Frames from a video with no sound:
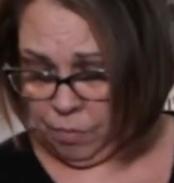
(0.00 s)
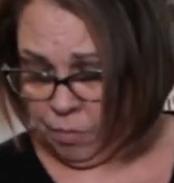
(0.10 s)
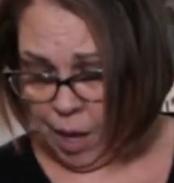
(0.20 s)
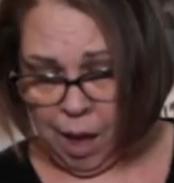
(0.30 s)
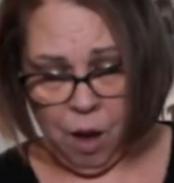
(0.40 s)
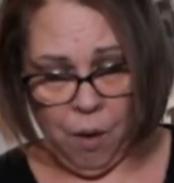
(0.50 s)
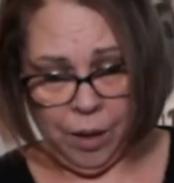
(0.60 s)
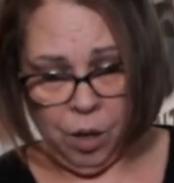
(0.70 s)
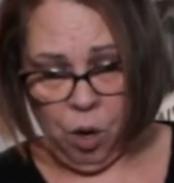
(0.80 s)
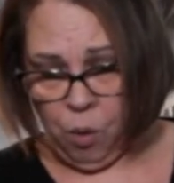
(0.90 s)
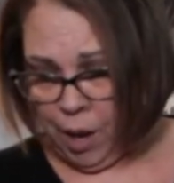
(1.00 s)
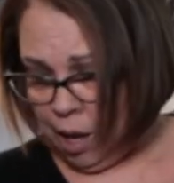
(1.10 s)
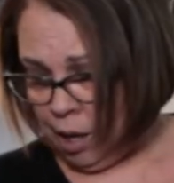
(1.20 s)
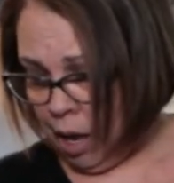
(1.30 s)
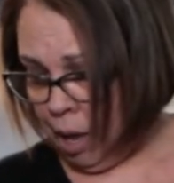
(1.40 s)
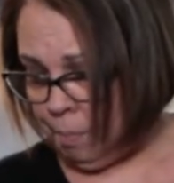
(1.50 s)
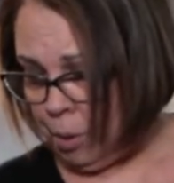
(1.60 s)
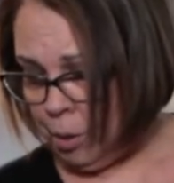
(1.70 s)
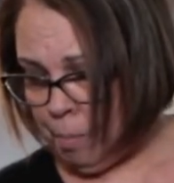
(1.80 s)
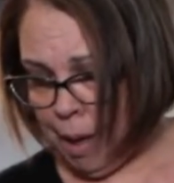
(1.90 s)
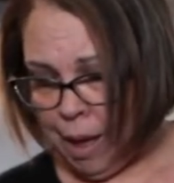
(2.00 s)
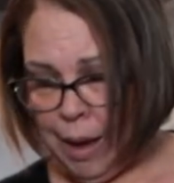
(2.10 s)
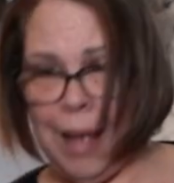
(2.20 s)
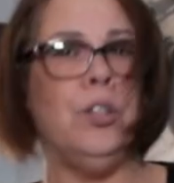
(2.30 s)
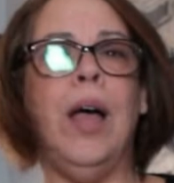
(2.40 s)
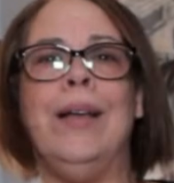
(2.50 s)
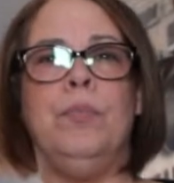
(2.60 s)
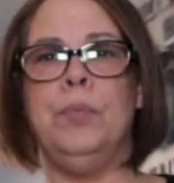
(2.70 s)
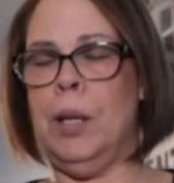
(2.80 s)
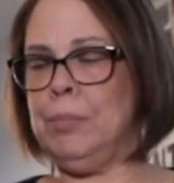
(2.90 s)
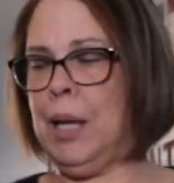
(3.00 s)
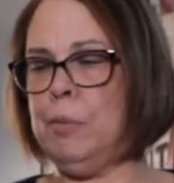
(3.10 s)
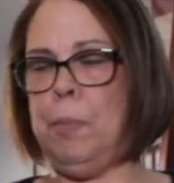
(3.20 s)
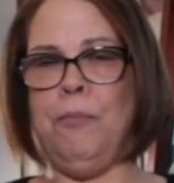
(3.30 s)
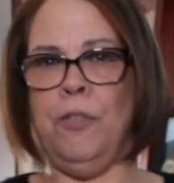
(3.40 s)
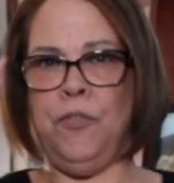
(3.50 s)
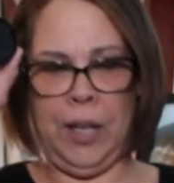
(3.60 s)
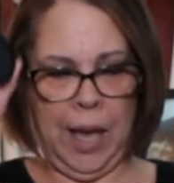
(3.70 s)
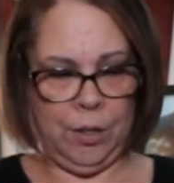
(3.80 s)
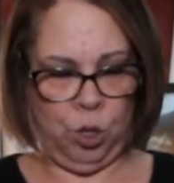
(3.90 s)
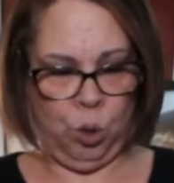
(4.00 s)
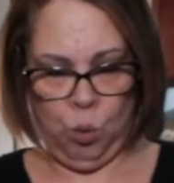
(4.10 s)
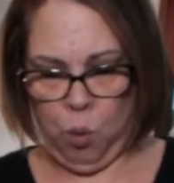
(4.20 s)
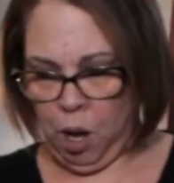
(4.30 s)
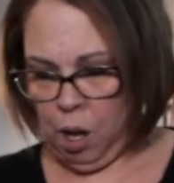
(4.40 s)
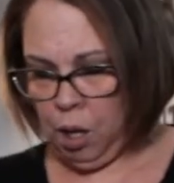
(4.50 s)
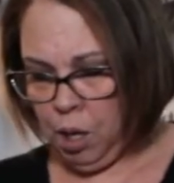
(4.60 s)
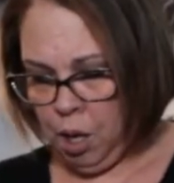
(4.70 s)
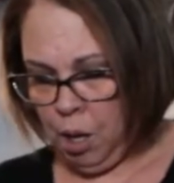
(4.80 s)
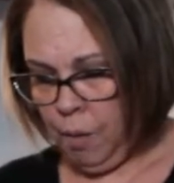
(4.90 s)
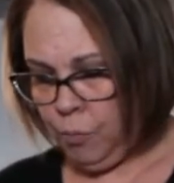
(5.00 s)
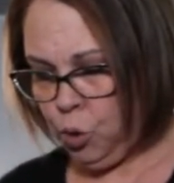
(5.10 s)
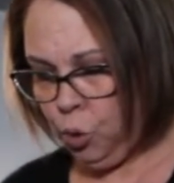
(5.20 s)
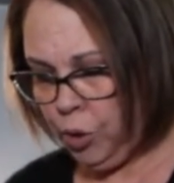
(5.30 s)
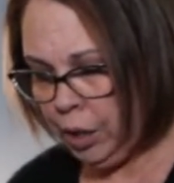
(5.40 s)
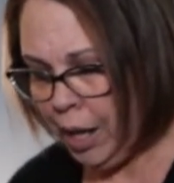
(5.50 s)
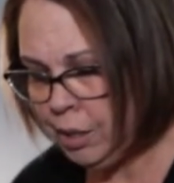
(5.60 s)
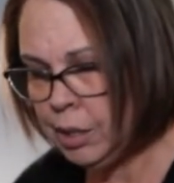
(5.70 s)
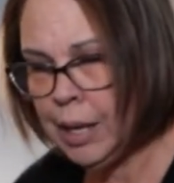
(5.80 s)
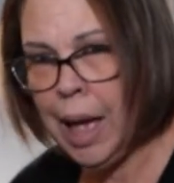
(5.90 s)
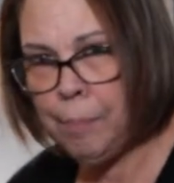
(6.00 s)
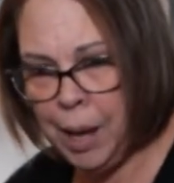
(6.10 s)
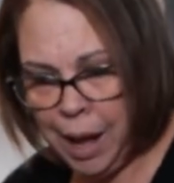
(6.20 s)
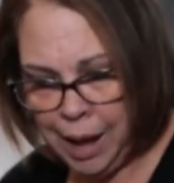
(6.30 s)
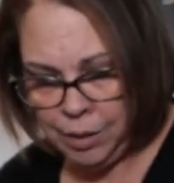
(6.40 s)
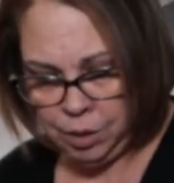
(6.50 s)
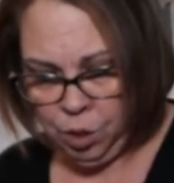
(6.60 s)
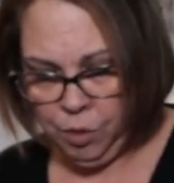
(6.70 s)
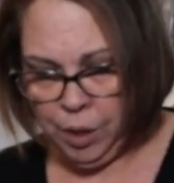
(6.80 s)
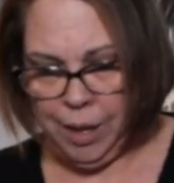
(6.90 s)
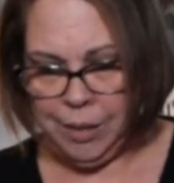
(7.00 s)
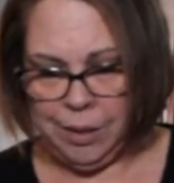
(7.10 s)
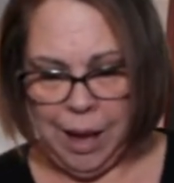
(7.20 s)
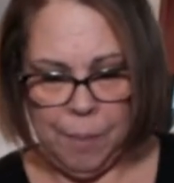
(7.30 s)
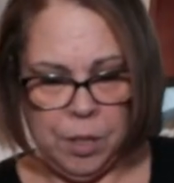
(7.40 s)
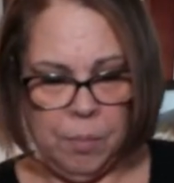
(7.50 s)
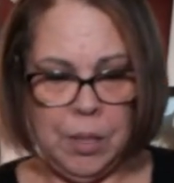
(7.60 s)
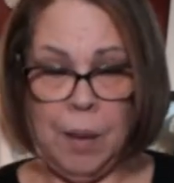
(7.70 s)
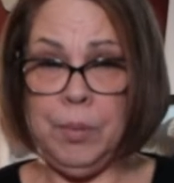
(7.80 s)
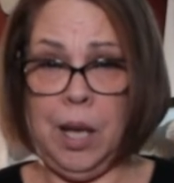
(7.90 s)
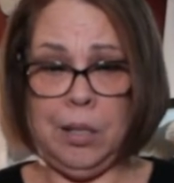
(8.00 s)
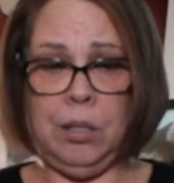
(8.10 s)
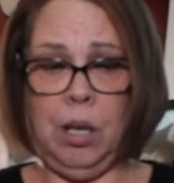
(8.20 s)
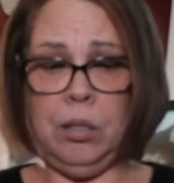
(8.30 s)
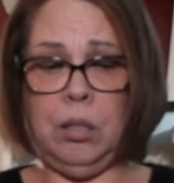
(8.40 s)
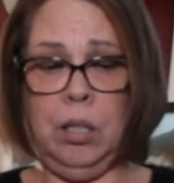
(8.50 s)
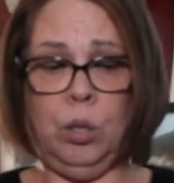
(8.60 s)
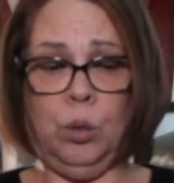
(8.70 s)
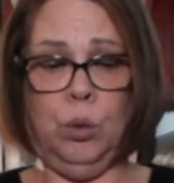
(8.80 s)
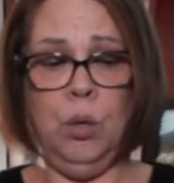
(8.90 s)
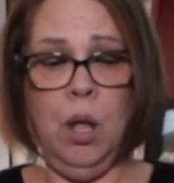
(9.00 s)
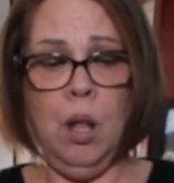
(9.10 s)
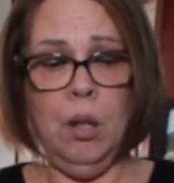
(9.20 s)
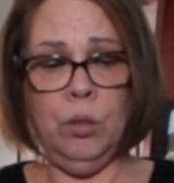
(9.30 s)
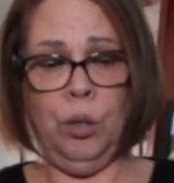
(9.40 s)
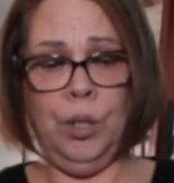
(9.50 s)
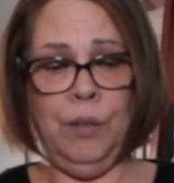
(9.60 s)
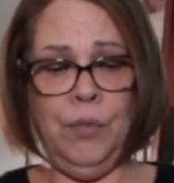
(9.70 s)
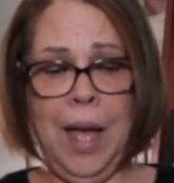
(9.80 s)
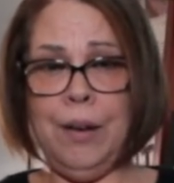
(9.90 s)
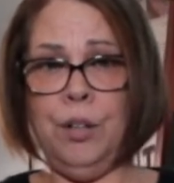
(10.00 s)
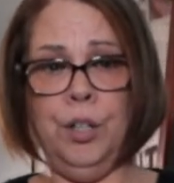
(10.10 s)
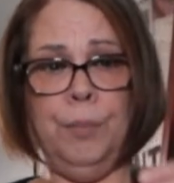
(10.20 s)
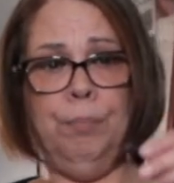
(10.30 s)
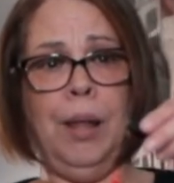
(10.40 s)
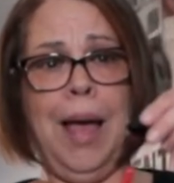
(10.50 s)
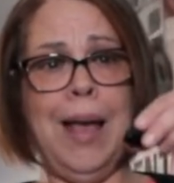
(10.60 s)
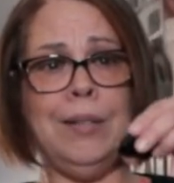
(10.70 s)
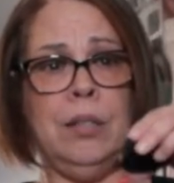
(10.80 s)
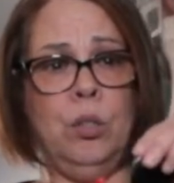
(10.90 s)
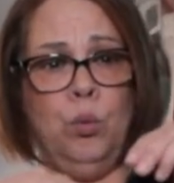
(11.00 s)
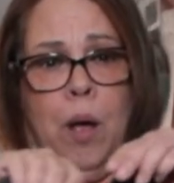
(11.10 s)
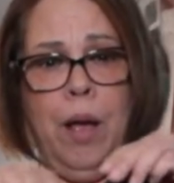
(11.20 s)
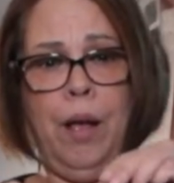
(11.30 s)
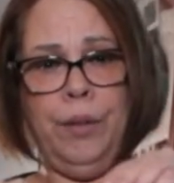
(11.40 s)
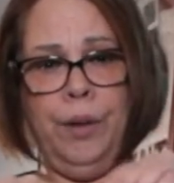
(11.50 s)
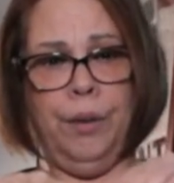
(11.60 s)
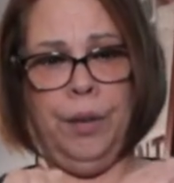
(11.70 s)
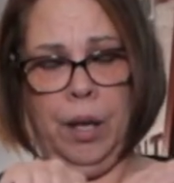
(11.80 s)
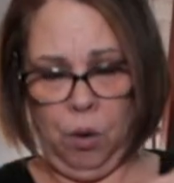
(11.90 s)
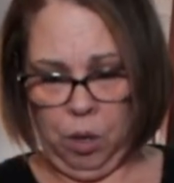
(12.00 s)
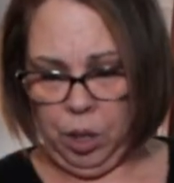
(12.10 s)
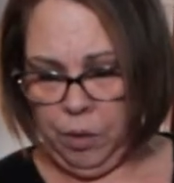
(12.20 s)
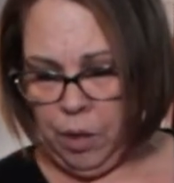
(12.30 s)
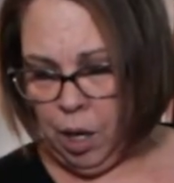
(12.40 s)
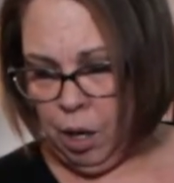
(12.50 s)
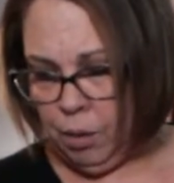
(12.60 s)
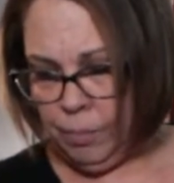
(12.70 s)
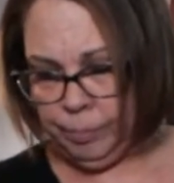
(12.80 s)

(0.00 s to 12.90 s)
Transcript: Now I can go ahead and put my, and sometimes people forget to do the lens cap, guys. You know, the lens cap sometimes gets dusty too. So give that a good blast as well. You know, get all in there.